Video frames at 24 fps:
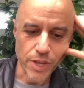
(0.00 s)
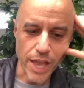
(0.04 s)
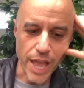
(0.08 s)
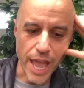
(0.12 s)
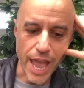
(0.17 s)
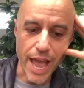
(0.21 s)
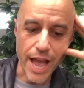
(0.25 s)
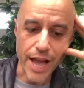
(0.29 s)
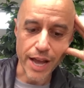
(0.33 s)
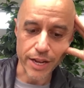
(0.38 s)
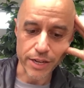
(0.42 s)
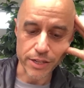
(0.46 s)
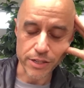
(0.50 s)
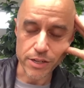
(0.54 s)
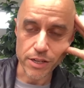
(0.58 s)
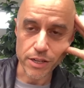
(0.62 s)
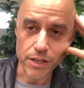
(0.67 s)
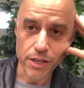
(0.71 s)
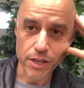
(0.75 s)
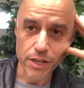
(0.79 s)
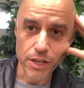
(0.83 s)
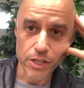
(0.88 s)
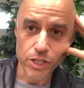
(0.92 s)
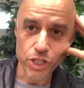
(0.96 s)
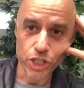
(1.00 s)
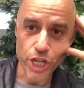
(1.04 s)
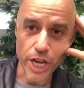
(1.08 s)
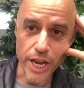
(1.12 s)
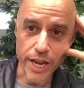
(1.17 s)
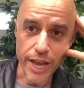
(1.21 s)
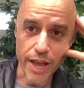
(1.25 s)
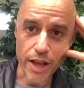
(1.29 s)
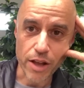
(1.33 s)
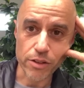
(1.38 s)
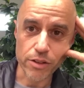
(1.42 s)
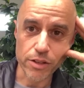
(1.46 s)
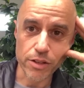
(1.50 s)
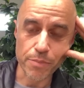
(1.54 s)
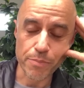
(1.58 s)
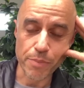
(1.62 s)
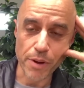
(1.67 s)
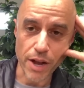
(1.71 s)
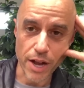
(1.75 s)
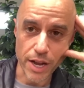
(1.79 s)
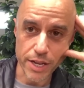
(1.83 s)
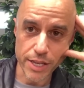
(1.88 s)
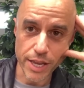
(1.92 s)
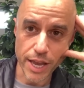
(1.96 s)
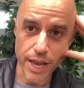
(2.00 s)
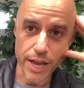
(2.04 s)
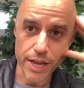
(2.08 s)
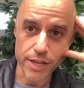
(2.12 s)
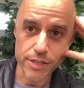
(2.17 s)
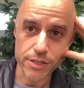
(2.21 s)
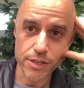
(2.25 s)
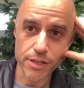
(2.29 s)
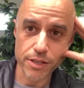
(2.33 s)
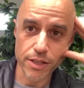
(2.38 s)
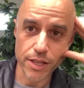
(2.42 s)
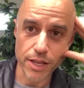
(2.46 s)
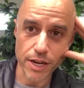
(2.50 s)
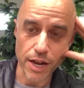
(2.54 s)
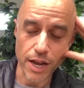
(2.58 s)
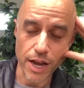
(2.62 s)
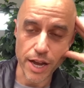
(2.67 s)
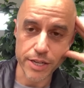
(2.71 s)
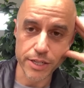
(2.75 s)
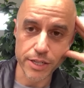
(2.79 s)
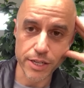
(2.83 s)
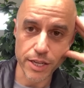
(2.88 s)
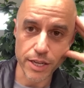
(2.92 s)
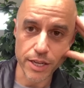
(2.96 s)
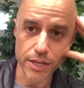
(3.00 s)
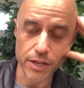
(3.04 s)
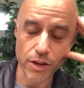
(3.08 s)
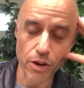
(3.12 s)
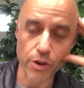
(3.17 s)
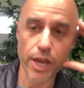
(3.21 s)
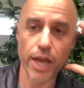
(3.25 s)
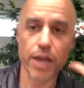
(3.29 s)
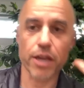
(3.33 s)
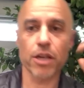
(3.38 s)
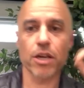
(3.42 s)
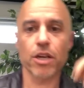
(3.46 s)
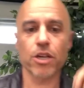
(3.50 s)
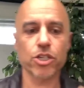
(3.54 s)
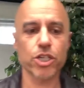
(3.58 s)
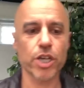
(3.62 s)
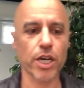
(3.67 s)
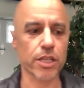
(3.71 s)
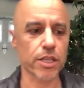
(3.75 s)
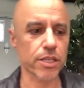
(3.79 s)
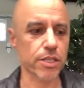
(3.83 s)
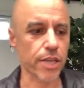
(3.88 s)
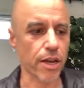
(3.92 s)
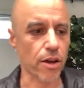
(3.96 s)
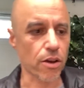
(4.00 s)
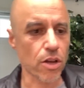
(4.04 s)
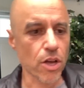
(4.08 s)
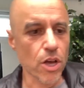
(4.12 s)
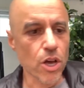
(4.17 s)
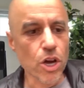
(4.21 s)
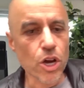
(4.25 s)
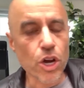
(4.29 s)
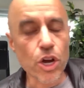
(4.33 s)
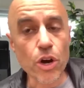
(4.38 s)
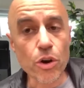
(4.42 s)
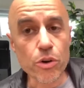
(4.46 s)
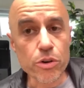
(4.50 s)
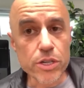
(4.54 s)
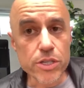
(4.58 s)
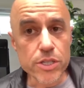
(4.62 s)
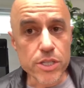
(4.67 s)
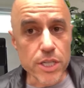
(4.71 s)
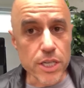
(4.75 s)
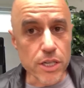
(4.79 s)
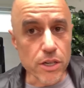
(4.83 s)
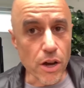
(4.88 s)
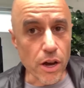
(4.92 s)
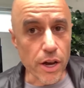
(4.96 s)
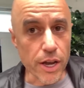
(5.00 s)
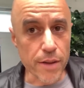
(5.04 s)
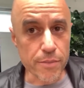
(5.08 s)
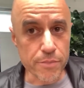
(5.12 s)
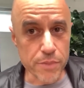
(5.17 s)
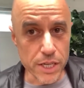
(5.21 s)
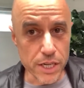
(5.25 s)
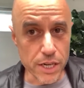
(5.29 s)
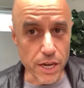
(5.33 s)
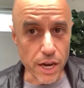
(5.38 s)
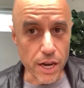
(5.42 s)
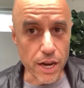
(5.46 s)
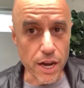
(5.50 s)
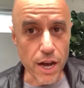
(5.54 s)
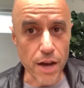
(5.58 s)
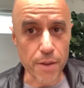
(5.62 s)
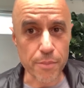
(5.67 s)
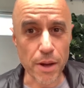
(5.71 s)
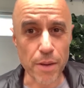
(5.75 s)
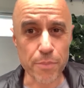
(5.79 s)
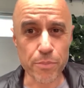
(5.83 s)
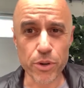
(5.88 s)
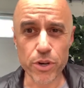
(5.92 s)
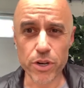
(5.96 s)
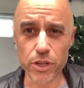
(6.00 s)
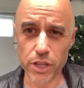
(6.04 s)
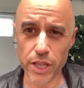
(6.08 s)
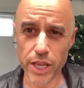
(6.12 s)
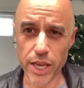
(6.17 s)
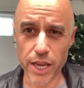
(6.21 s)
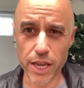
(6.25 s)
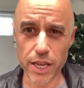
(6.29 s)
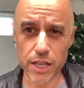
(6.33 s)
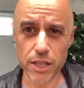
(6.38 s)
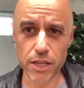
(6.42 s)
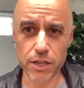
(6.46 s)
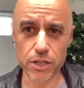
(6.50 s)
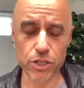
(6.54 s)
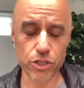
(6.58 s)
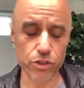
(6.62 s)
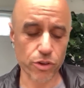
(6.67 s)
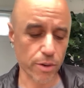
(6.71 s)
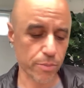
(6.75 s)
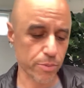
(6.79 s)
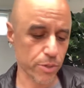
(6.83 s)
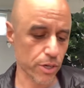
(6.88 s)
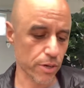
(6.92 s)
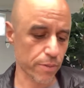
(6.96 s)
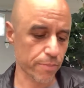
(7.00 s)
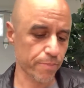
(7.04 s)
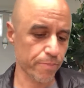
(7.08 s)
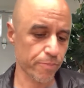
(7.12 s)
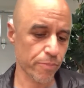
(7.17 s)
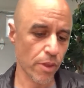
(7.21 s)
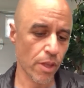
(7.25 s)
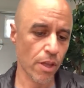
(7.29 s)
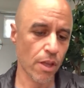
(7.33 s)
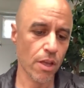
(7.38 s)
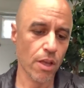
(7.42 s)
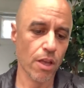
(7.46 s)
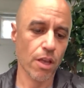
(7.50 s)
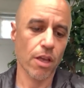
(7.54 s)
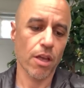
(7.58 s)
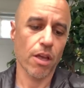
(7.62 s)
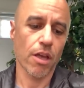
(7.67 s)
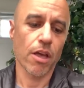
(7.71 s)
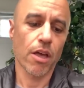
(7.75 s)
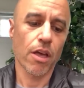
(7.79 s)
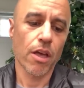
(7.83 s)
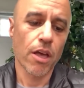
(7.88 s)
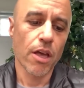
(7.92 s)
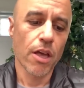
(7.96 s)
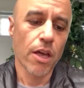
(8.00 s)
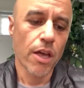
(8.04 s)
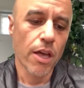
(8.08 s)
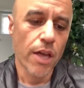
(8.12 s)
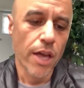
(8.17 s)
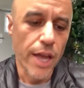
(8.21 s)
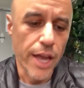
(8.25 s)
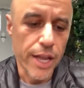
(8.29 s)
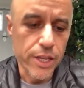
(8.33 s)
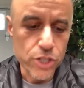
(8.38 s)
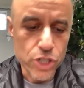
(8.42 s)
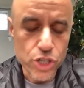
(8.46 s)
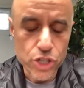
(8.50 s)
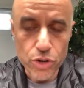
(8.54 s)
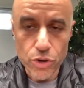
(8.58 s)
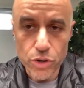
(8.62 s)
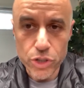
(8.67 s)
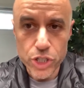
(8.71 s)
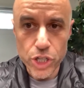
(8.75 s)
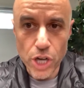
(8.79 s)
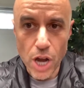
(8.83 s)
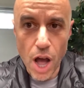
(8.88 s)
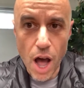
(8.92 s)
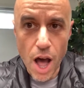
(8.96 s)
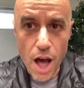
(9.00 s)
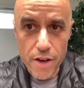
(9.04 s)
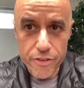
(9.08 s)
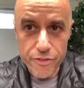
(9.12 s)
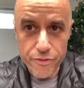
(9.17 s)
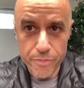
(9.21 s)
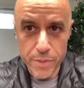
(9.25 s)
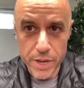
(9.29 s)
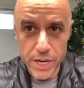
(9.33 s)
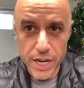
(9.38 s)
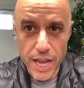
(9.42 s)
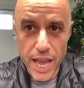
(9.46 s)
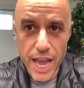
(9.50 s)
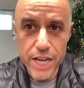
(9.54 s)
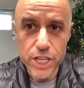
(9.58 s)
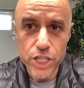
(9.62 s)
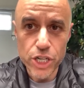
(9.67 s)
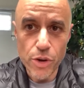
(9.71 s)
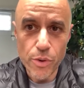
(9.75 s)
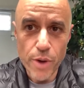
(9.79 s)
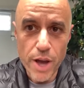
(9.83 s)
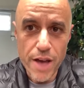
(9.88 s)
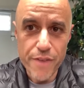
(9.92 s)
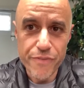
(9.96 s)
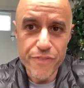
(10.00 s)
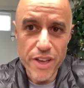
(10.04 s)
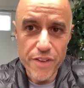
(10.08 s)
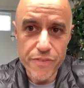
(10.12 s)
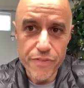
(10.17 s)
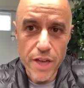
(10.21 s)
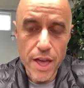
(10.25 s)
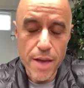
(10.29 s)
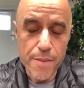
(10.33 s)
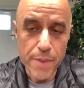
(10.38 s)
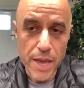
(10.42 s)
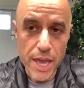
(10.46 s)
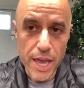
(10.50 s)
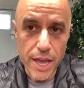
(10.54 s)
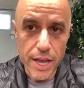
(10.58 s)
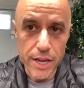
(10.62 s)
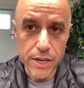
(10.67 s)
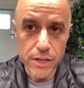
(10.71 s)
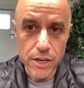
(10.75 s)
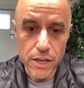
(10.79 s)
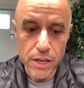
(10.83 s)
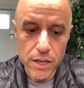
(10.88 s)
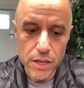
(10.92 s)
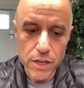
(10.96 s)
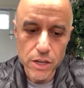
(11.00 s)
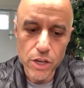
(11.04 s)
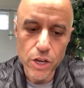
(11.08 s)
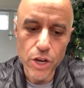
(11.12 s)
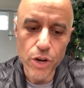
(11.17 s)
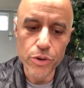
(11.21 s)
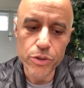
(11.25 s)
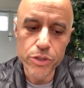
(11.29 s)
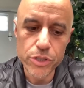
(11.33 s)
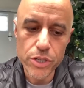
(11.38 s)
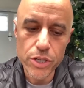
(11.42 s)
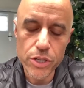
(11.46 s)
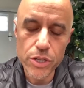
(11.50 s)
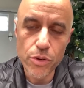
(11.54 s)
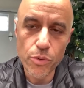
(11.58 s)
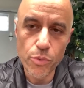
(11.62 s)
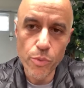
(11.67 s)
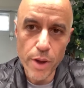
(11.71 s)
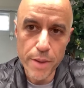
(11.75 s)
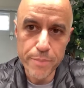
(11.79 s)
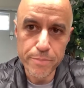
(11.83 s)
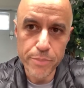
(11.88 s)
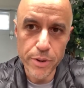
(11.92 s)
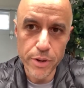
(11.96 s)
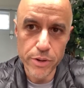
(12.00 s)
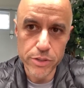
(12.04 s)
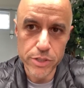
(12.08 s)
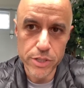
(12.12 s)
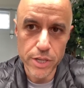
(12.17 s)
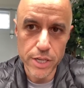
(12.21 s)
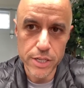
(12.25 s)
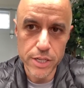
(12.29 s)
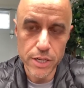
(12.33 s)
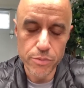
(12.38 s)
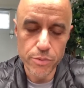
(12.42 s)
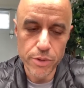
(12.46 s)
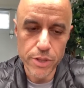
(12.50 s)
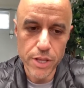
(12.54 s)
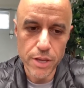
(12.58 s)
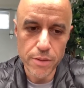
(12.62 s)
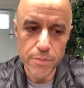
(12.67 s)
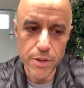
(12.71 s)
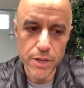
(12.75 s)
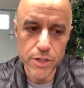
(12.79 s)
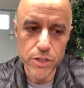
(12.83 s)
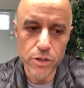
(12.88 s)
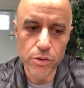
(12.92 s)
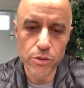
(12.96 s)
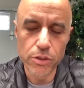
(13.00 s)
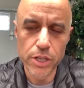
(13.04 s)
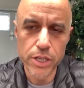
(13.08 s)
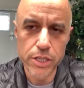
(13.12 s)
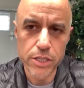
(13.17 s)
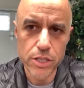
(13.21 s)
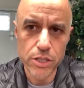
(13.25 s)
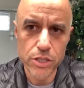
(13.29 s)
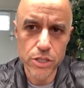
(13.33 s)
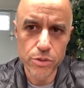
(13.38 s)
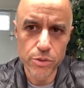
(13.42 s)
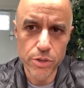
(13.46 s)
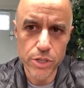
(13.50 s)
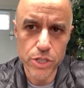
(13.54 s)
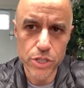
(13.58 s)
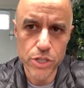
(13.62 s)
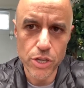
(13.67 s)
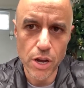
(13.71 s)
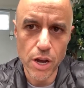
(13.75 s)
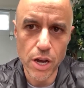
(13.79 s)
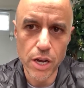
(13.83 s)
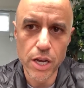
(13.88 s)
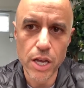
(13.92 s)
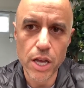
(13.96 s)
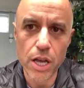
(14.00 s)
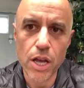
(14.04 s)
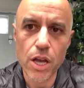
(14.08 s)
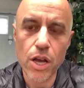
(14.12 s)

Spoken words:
And check out the podcast that I did. Okay, check this out. Go to ZDoggMD.com. I'll put a link in the description. And search Hoffman, H-O-F-F-M-A-N. Go to the web post I did with him, and don't listen to us talk.